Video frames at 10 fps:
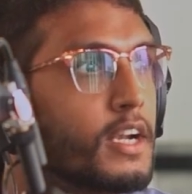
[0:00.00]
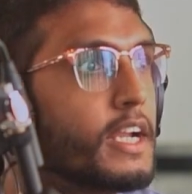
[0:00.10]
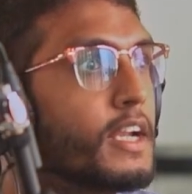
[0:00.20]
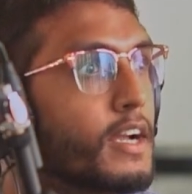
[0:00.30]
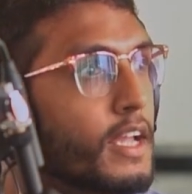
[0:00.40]

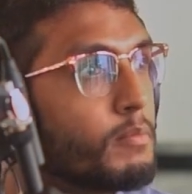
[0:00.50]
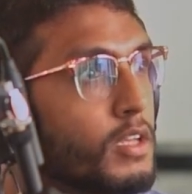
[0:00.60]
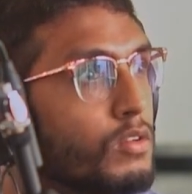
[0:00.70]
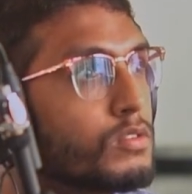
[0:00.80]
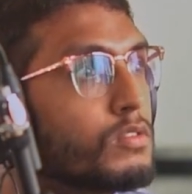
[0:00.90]
data can be
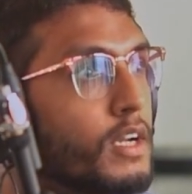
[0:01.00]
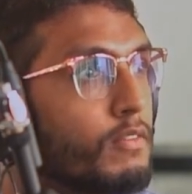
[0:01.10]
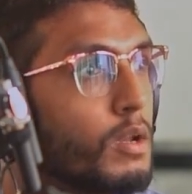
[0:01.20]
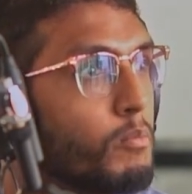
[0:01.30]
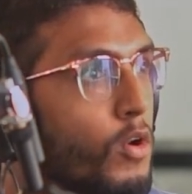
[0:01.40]
used to
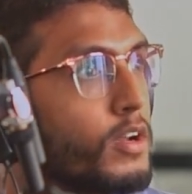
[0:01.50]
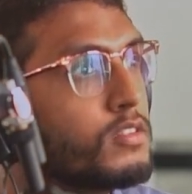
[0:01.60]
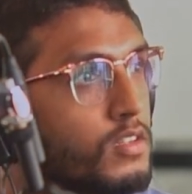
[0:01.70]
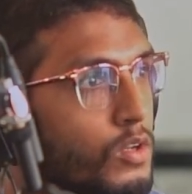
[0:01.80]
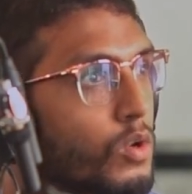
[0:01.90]
develop models
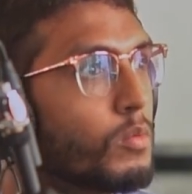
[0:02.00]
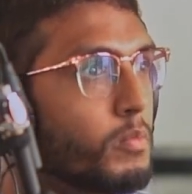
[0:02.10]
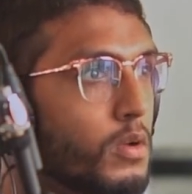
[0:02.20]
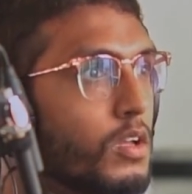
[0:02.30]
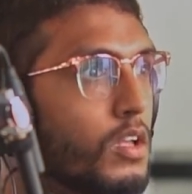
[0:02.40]
in Europe,
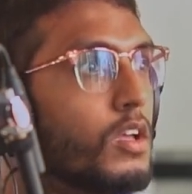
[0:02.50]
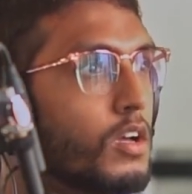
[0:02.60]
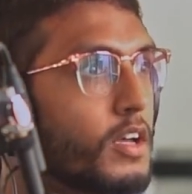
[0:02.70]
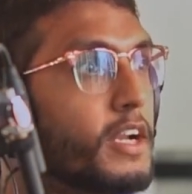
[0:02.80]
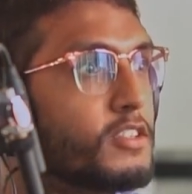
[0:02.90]

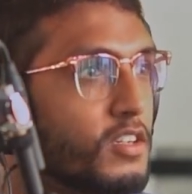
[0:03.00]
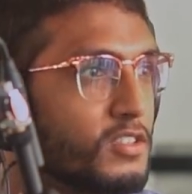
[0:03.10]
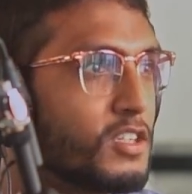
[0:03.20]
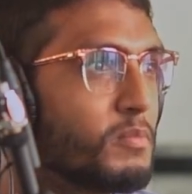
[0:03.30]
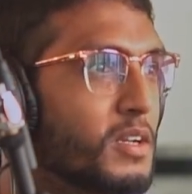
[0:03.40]
okay. right? G-
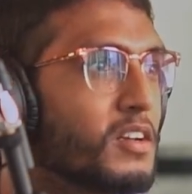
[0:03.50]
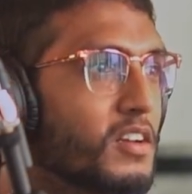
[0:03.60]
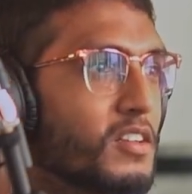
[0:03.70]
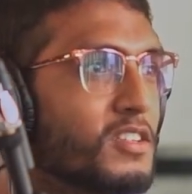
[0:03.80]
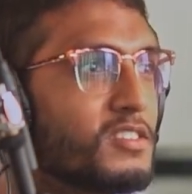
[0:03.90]
German,
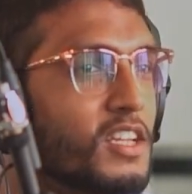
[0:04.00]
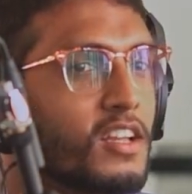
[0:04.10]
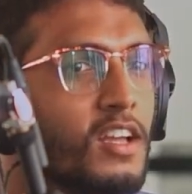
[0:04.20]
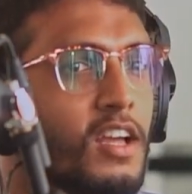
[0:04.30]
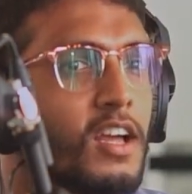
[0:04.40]
this thing.
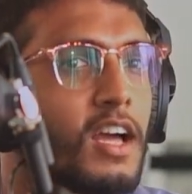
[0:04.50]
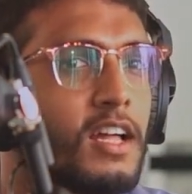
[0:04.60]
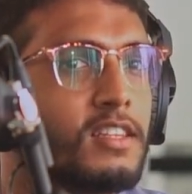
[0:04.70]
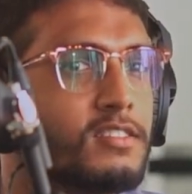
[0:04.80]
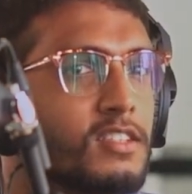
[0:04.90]
Okay.
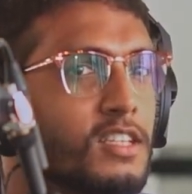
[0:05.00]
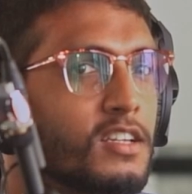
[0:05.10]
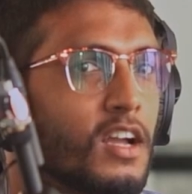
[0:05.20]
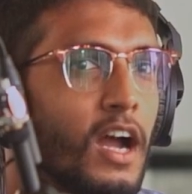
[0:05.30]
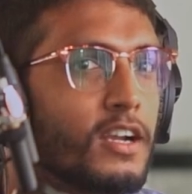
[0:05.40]
And that's the
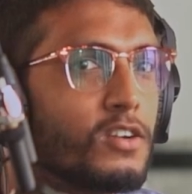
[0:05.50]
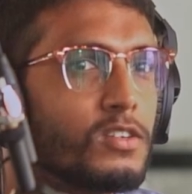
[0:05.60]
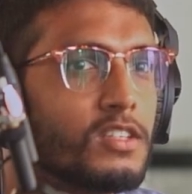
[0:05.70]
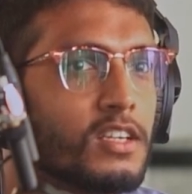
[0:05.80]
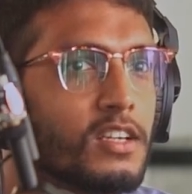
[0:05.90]
thing. I
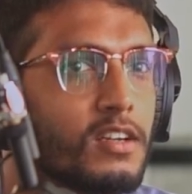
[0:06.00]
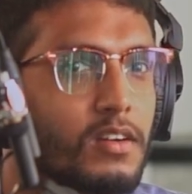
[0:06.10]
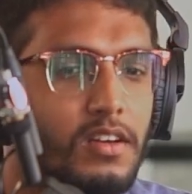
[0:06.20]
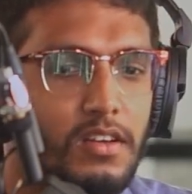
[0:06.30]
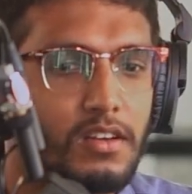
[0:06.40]
don't think
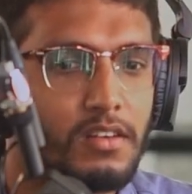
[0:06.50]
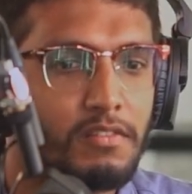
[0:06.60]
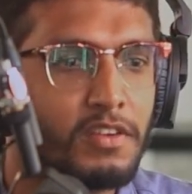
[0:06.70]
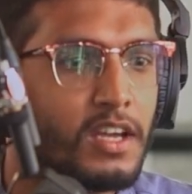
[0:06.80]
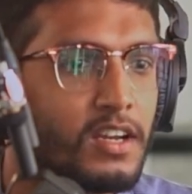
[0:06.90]

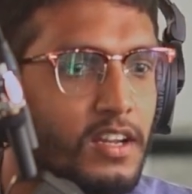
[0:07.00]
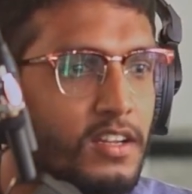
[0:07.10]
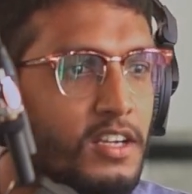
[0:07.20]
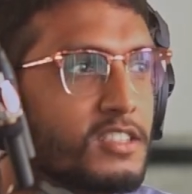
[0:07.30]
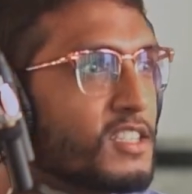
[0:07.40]
we are
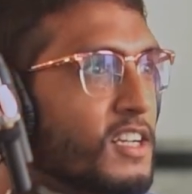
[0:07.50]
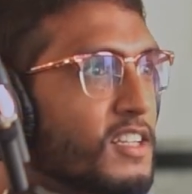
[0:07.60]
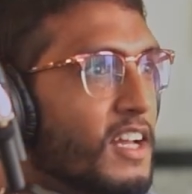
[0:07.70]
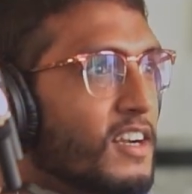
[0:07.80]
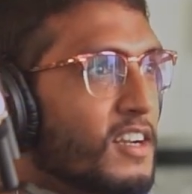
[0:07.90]
digitally
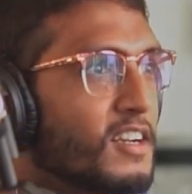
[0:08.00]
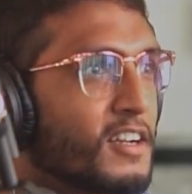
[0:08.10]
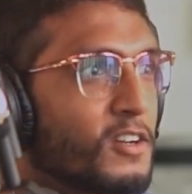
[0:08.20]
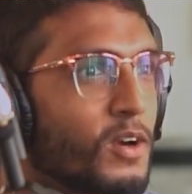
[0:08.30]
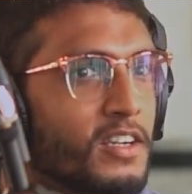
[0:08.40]
that
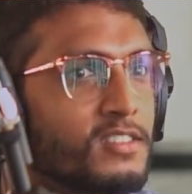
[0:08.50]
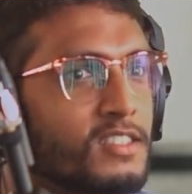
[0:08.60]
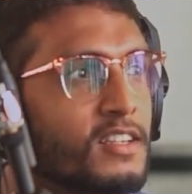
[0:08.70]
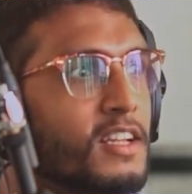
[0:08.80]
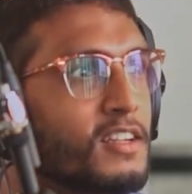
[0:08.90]
literate to
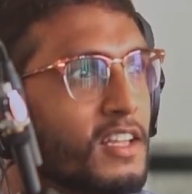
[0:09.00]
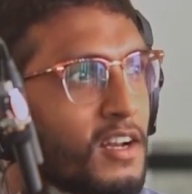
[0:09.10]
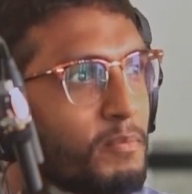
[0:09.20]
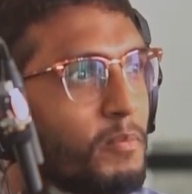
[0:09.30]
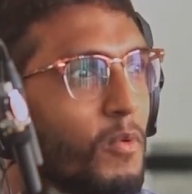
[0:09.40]
understand that there are
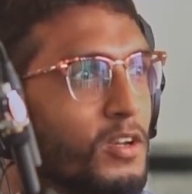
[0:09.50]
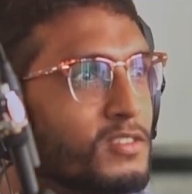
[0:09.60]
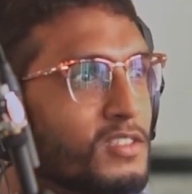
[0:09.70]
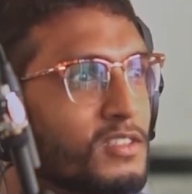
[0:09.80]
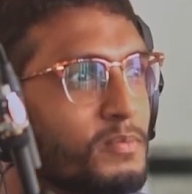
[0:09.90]

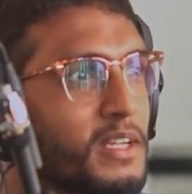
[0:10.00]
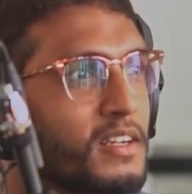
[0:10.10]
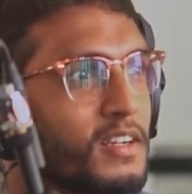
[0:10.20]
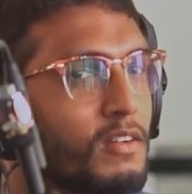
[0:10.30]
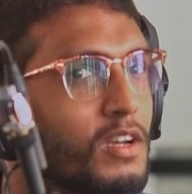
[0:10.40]
policies
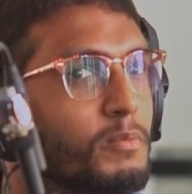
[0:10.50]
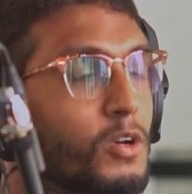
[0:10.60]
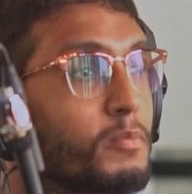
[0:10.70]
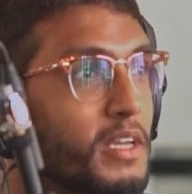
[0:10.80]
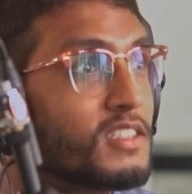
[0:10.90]
being developed or
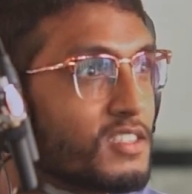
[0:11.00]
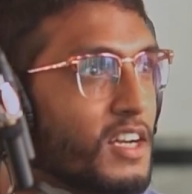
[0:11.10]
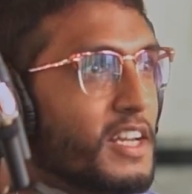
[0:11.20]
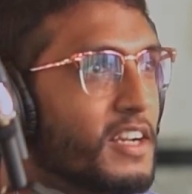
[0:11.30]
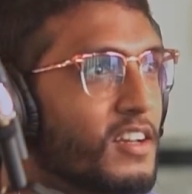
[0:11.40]
being
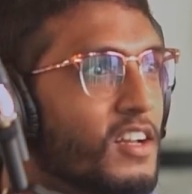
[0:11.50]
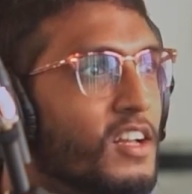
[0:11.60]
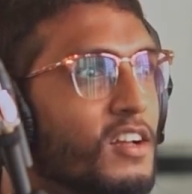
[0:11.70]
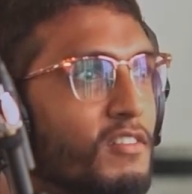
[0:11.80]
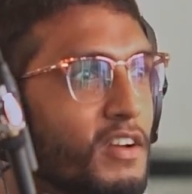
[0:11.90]
studied
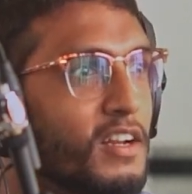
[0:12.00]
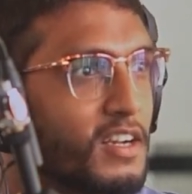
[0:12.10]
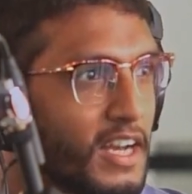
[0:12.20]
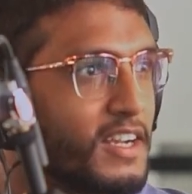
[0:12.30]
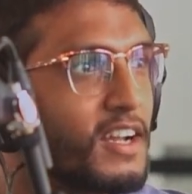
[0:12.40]
where
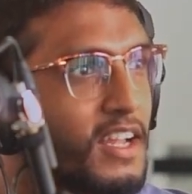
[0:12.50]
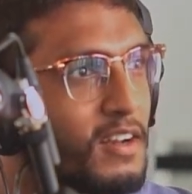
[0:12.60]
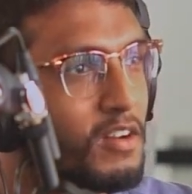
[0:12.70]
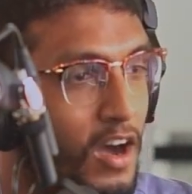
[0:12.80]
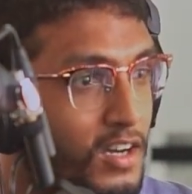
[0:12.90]
data can,
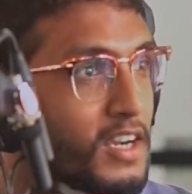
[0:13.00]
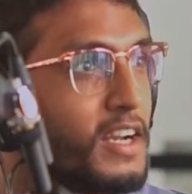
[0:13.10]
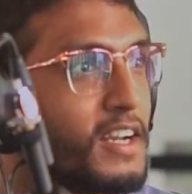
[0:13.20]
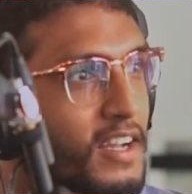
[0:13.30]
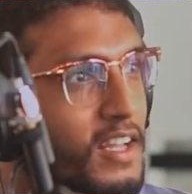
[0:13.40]
our
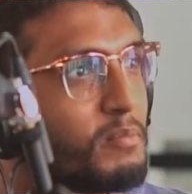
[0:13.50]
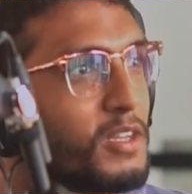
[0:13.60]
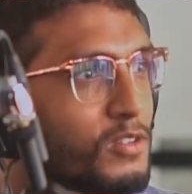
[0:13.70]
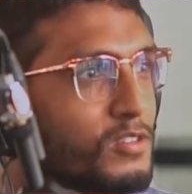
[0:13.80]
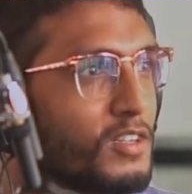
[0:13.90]
data can be
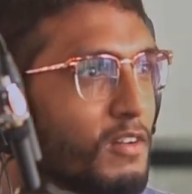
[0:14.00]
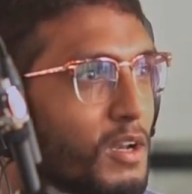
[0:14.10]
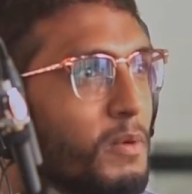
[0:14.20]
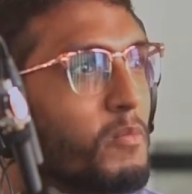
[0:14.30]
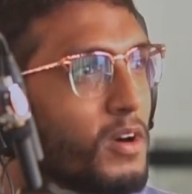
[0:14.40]
used to develop
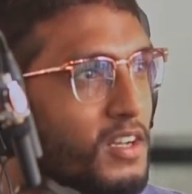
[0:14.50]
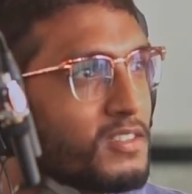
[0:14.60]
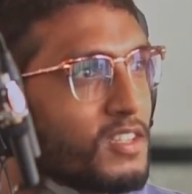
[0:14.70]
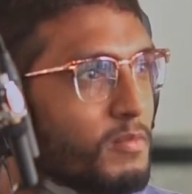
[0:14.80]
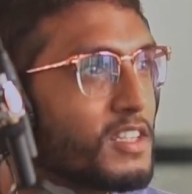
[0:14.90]
a model in
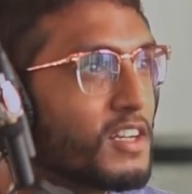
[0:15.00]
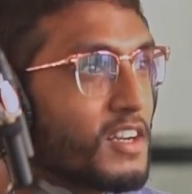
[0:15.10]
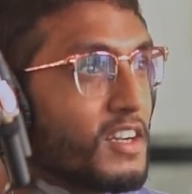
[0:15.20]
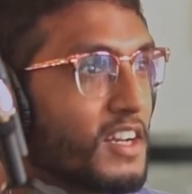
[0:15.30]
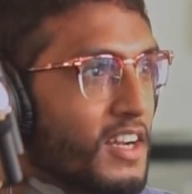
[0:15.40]
some other
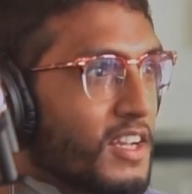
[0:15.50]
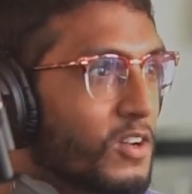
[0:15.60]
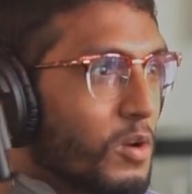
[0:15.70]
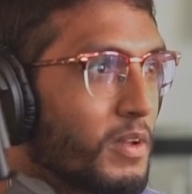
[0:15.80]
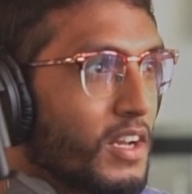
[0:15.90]
country and
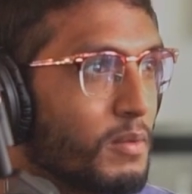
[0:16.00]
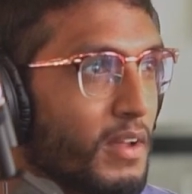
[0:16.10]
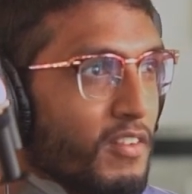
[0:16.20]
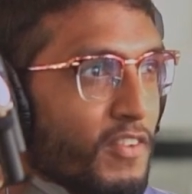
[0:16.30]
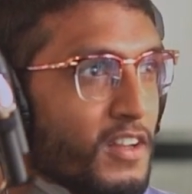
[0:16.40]
economically
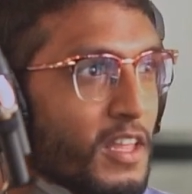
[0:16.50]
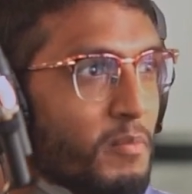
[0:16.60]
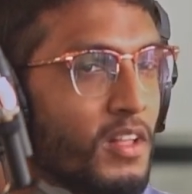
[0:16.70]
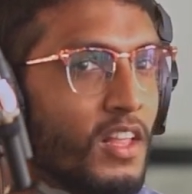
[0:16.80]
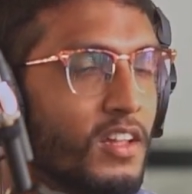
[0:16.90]
benefit them.
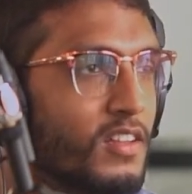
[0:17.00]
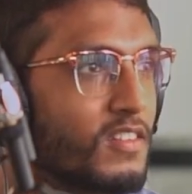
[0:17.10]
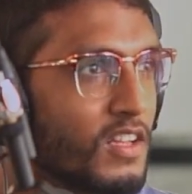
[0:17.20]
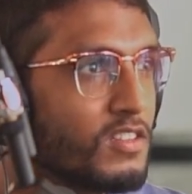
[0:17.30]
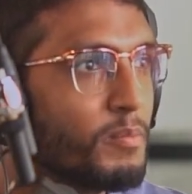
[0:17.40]
Right. It's
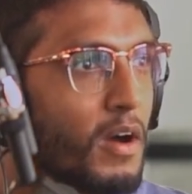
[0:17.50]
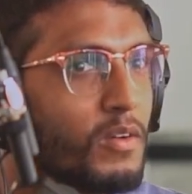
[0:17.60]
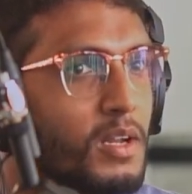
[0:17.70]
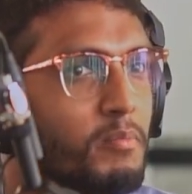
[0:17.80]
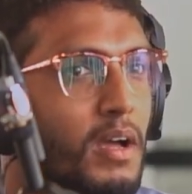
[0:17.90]
such a
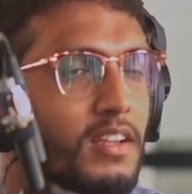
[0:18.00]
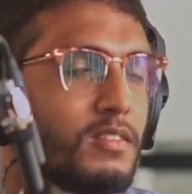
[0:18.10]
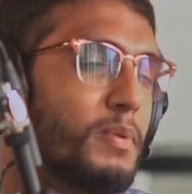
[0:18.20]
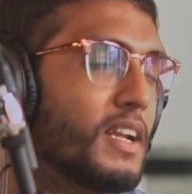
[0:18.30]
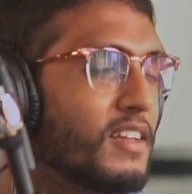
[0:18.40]
power imbalance.
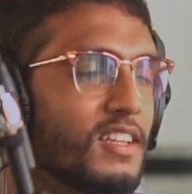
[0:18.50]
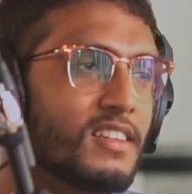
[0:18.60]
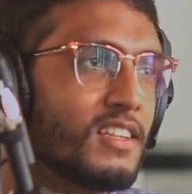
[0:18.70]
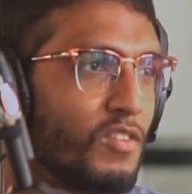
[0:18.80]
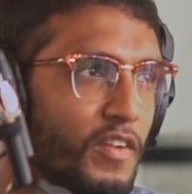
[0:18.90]
But I think
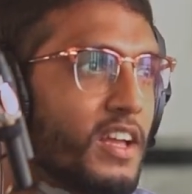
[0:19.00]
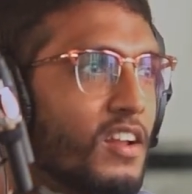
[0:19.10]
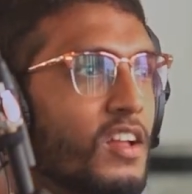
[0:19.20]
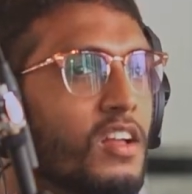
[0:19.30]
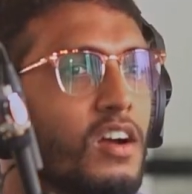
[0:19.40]
that's fair.
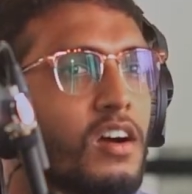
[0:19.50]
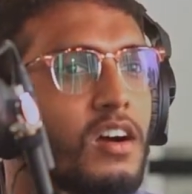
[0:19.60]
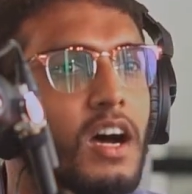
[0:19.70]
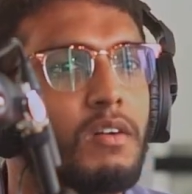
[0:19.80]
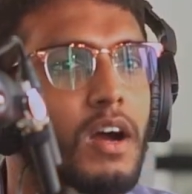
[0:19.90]

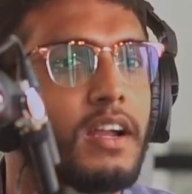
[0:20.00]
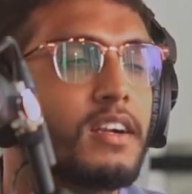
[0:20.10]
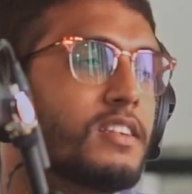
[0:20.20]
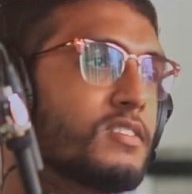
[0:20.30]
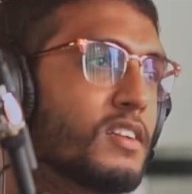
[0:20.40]
Uh, I
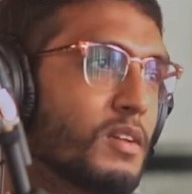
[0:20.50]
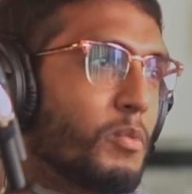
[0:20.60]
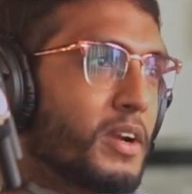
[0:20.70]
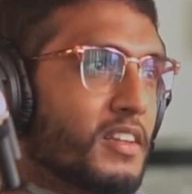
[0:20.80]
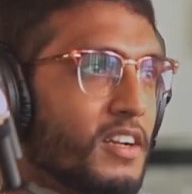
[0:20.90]
understand the
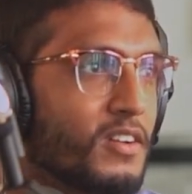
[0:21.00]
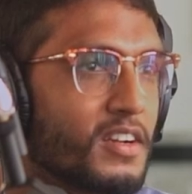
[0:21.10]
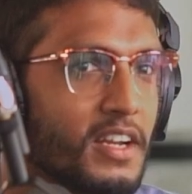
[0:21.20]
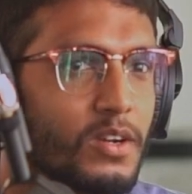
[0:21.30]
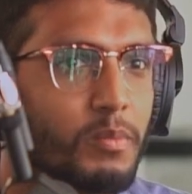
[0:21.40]
point that you're
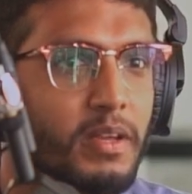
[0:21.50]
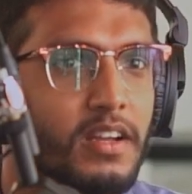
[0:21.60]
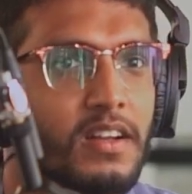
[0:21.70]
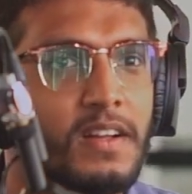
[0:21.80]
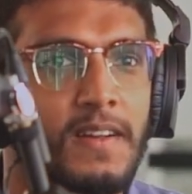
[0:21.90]
trying to make.